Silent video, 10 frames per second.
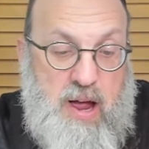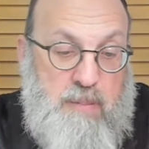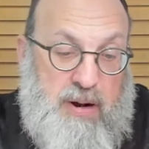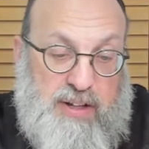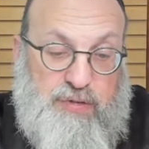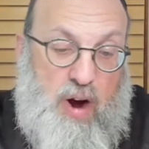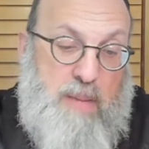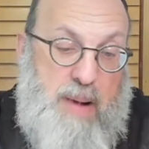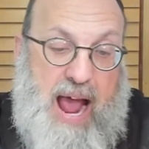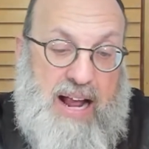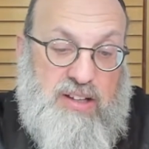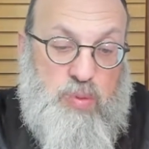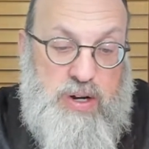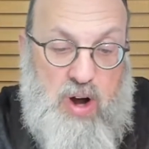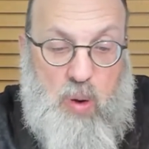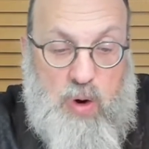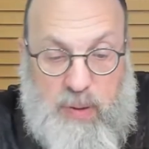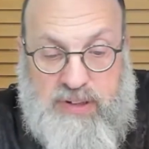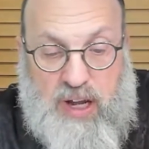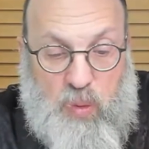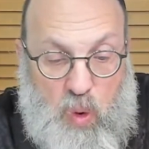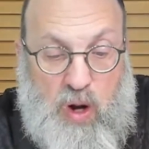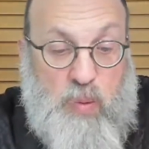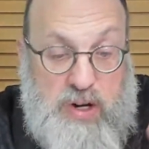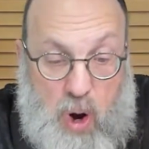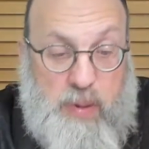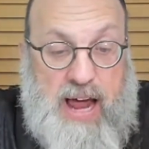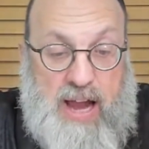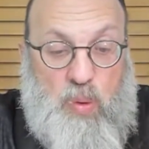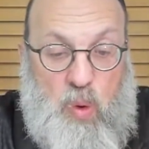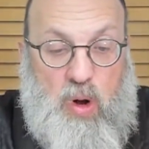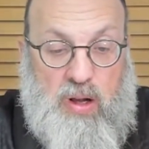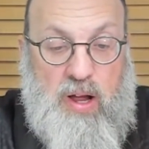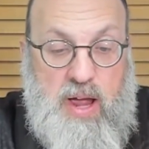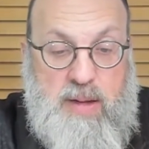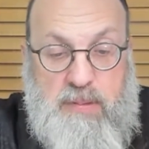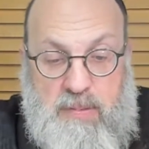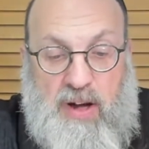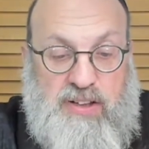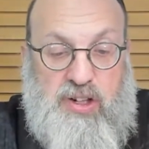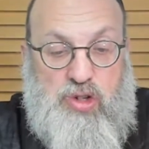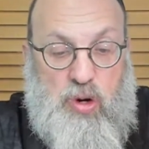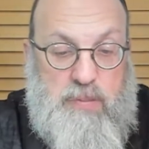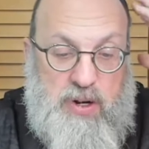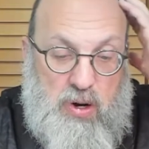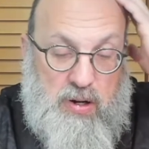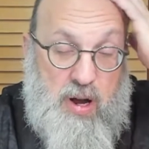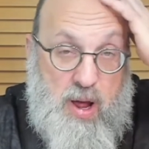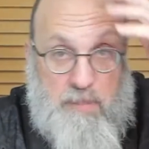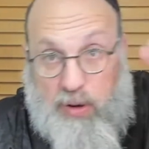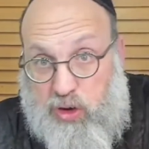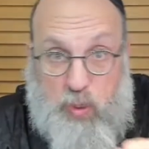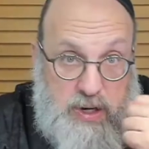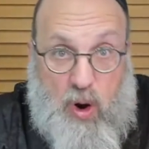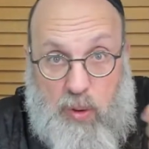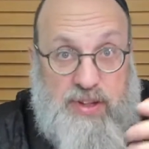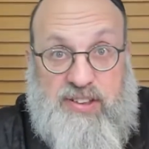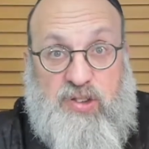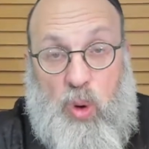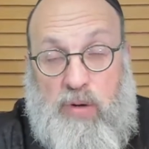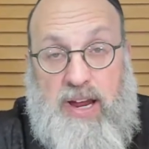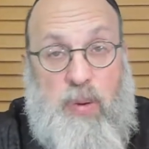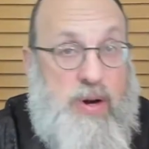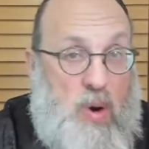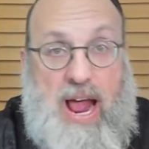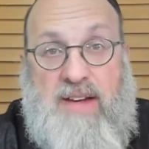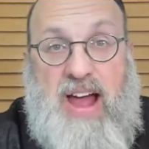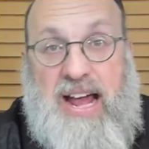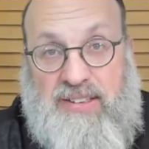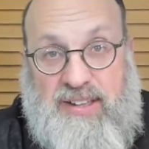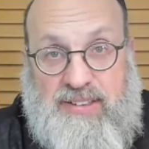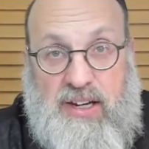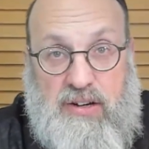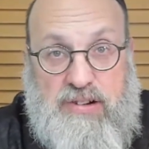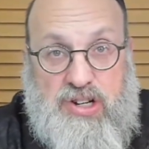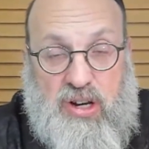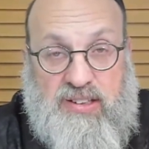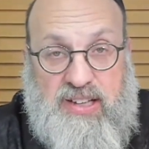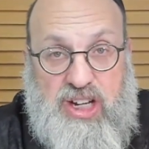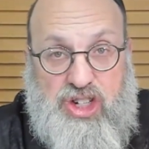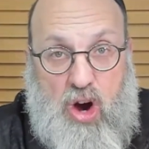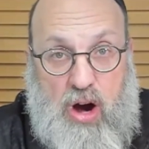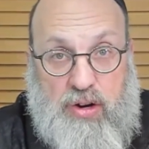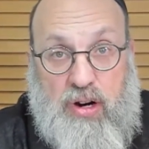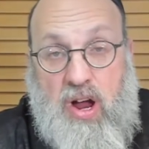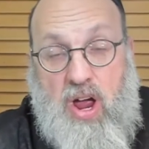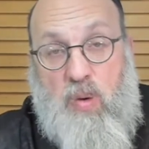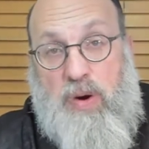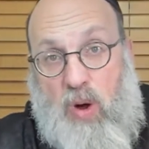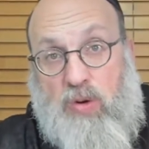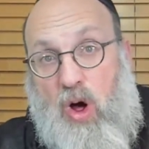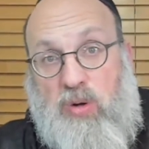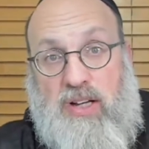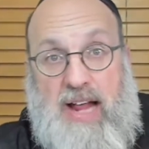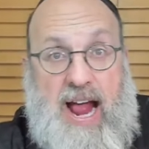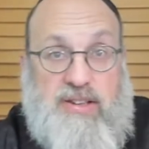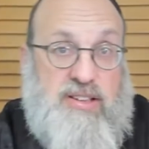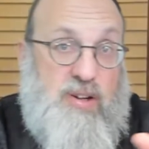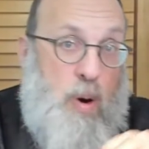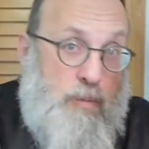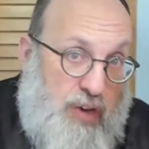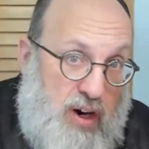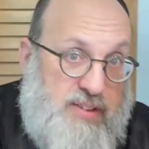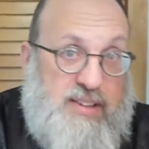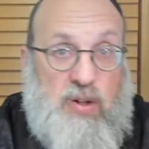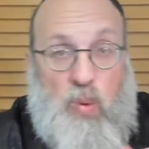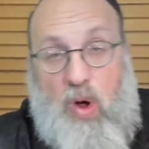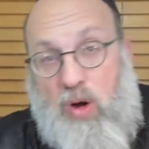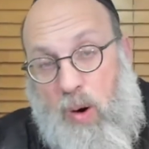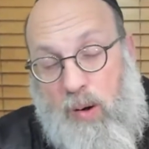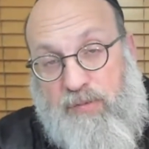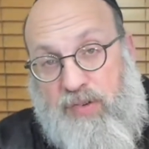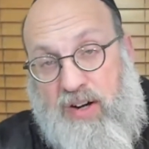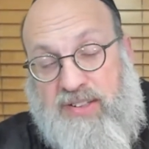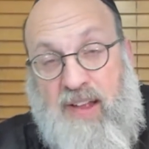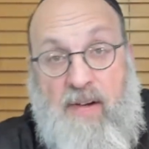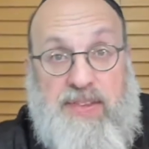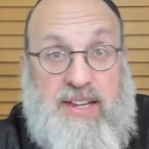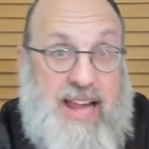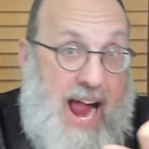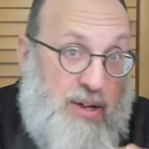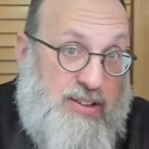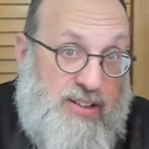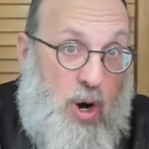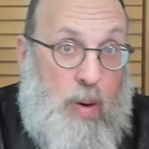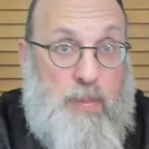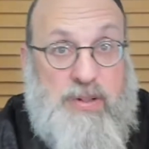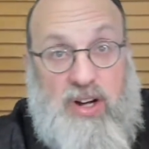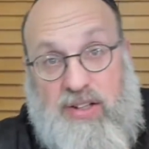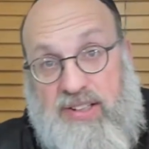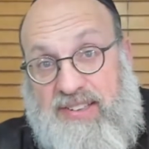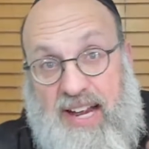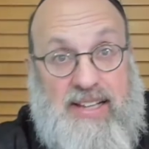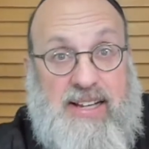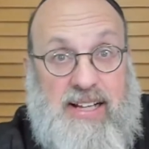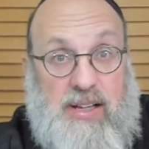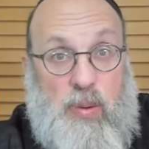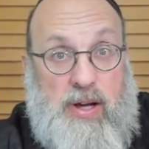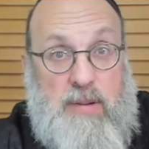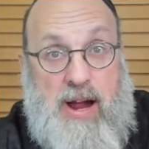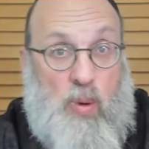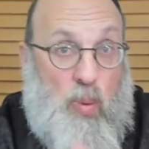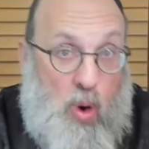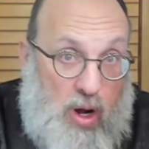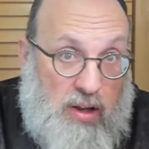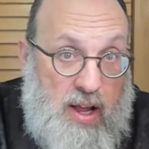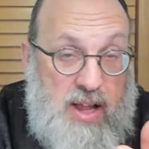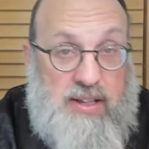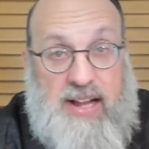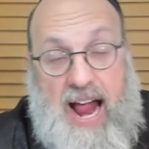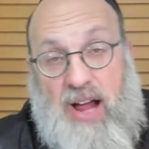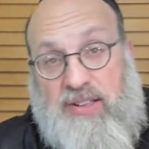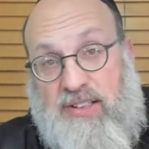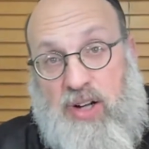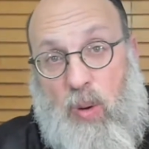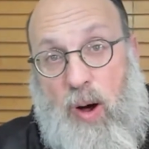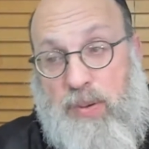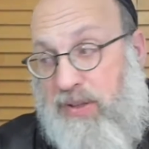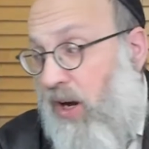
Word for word: but as far back as we know, it always had a wall. We know it had a wall, Mimais Yehoshua Benun. But do we know the story? We don't have access to the original city charter. We don't know did the houses go up first? Did the wall go up first? Did the houses go up with the understanding that they were going to make a wall? Did the houses go up with the